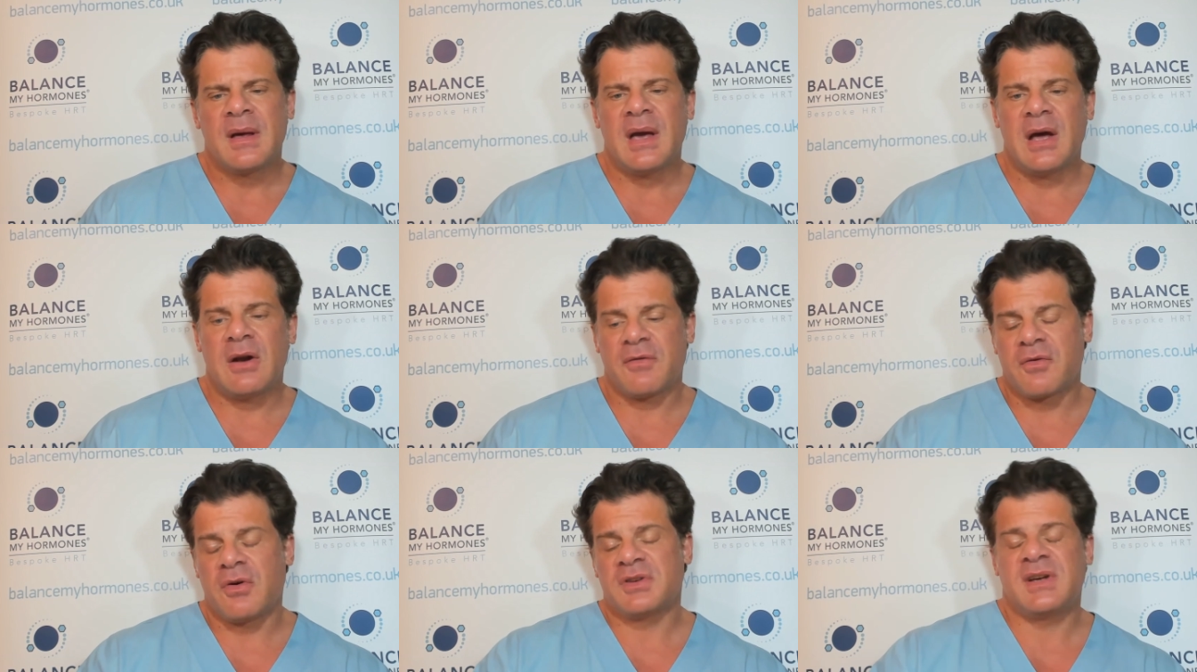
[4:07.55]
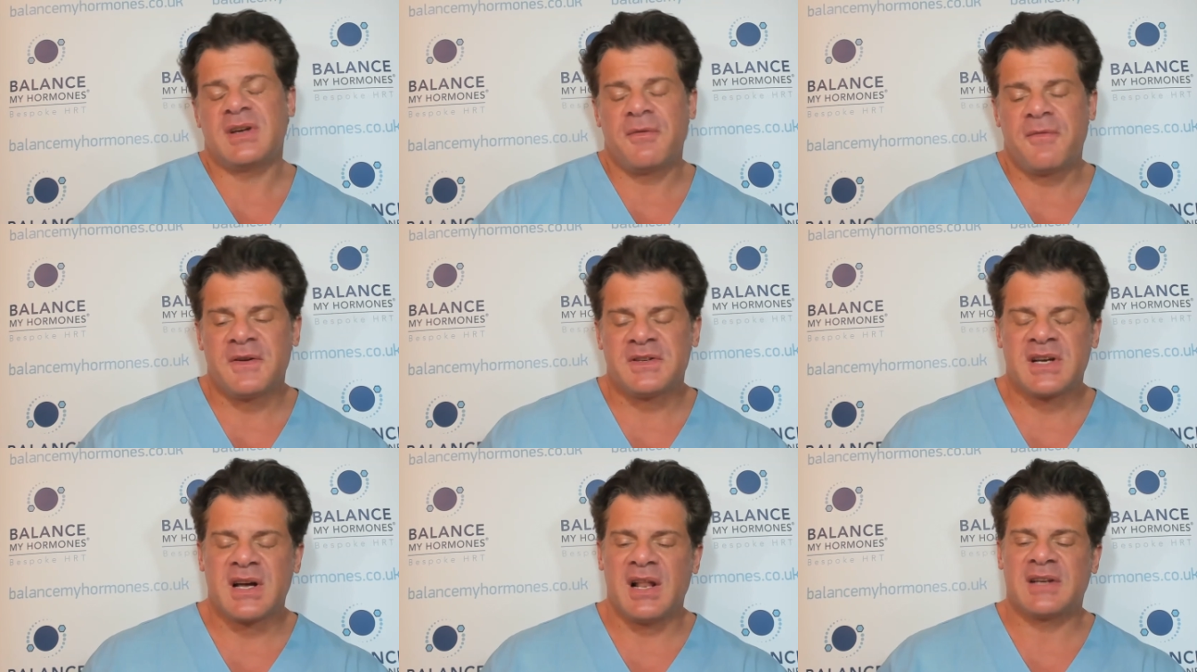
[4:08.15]
And of course, their
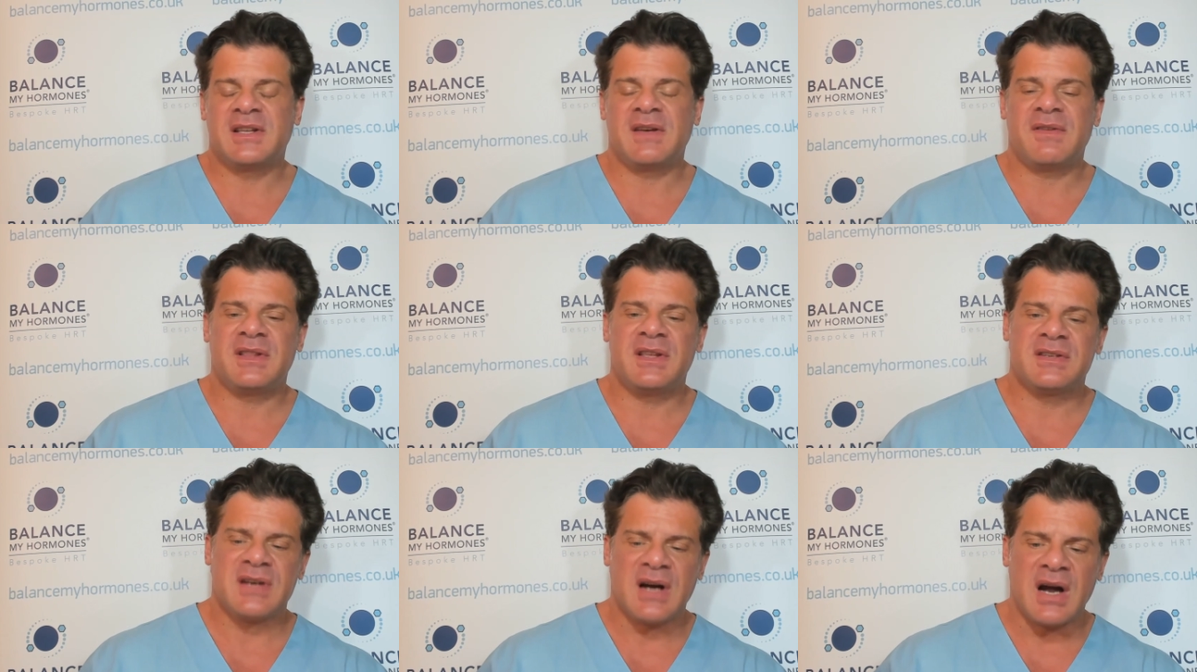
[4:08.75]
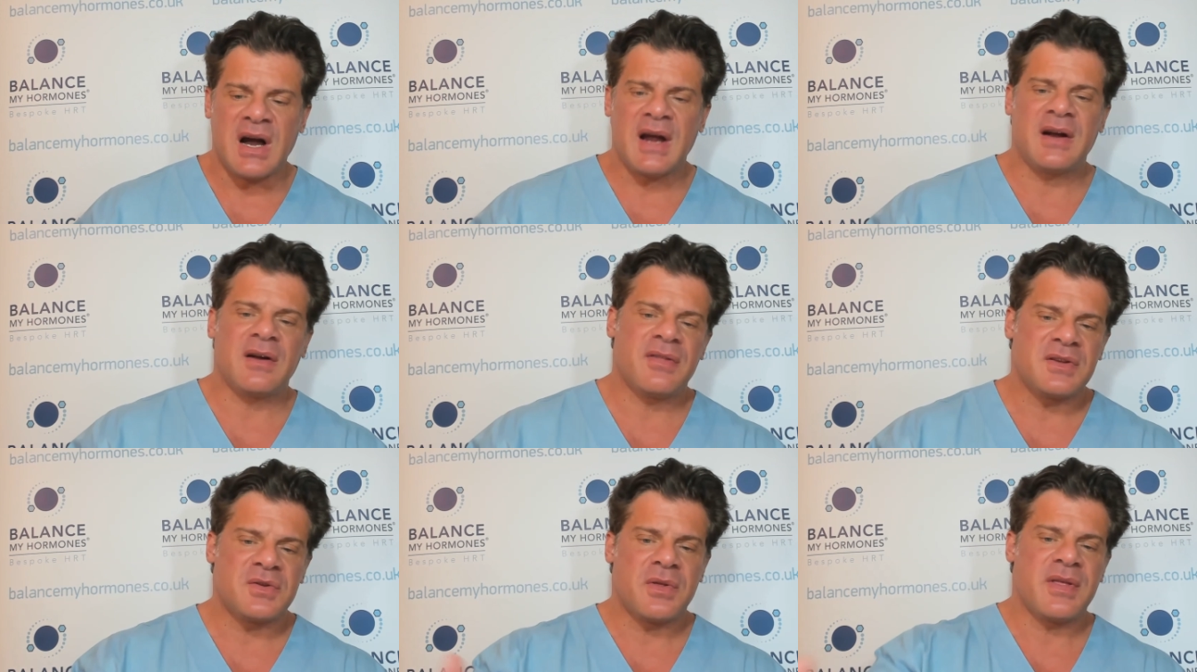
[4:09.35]
physical activity is
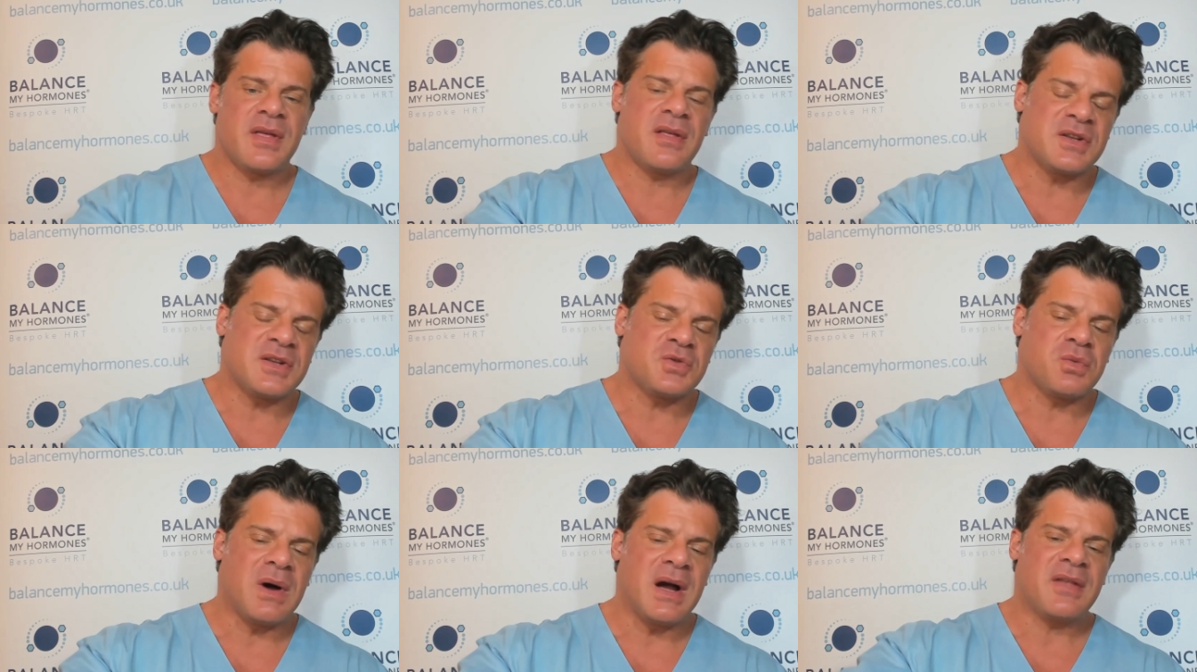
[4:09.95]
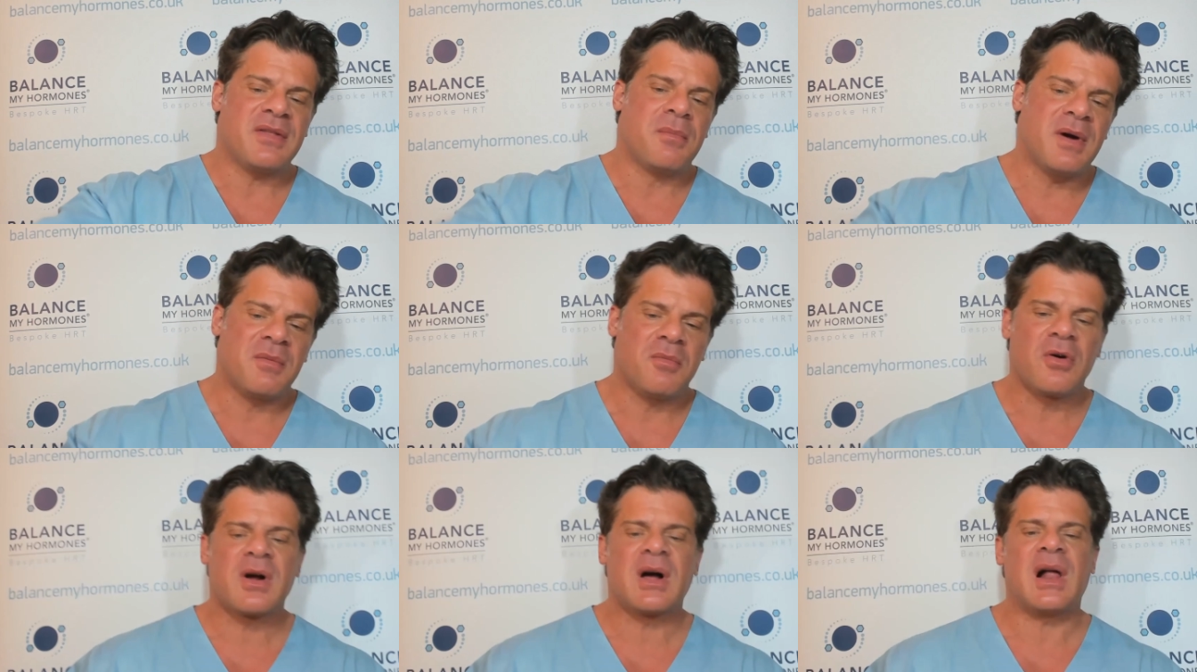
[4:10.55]
higher. That's why they burn
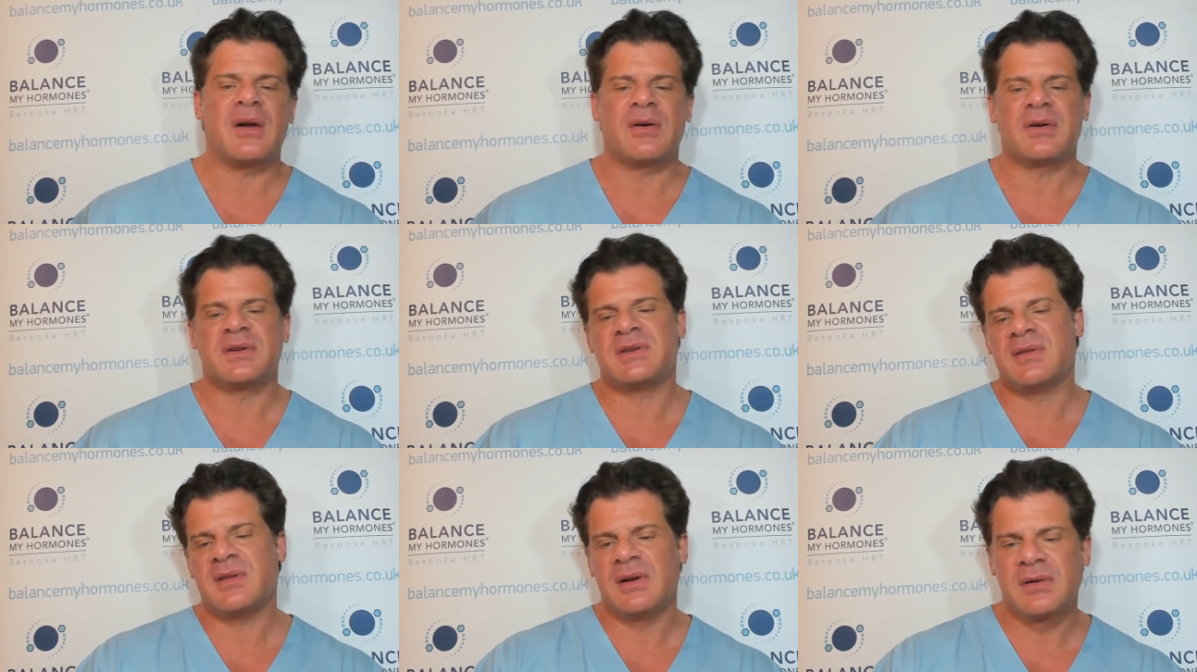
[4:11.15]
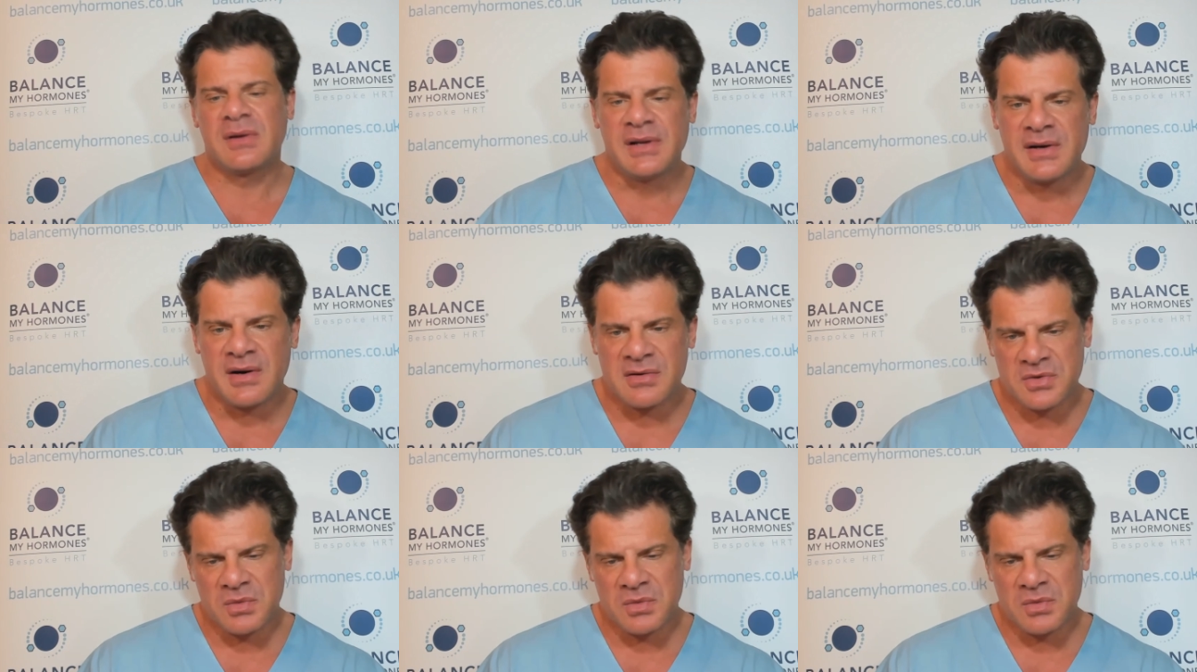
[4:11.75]
more calories and they look leaner as